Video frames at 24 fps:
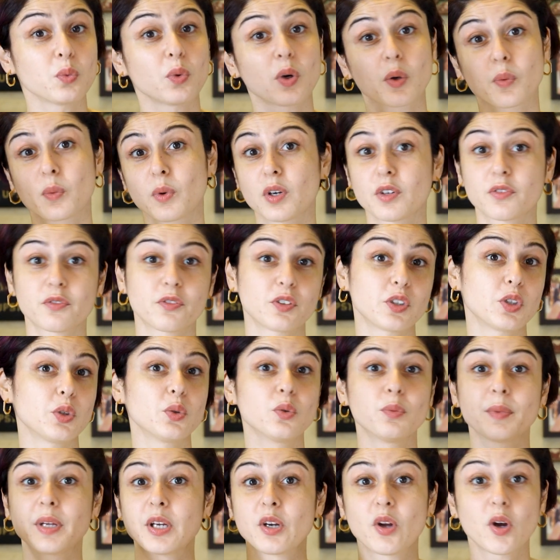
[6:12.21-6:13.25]
What worked for
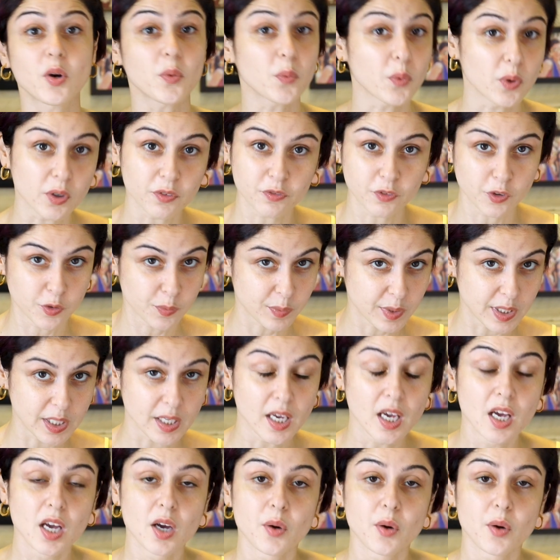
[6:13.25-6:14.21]
you may not work for me,